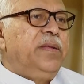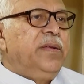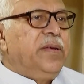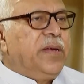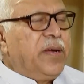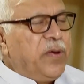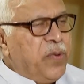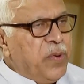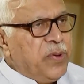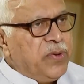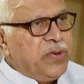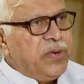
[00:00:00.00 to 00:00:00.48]

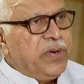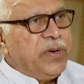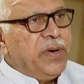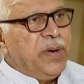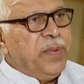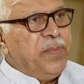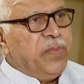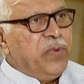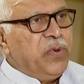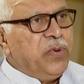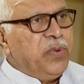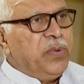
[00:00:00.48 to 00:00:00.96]
requested
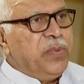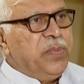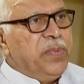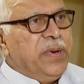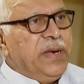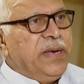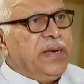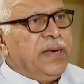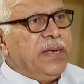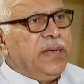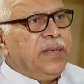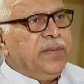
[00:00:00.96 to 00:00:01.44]
him to
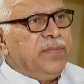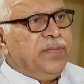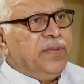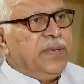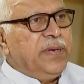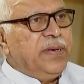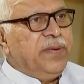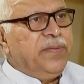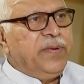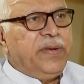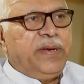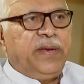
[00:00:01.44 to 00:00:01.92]
meet us
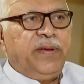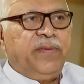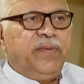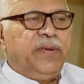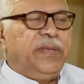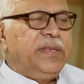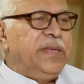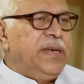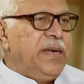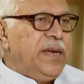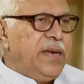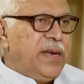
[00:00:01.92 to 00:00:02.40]
whenever he
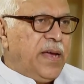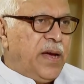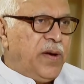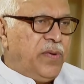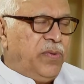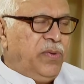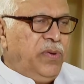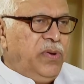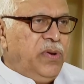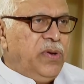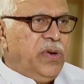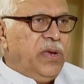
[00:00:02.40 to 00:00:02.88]
was in
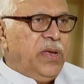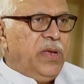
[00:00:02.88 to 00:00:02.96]
town.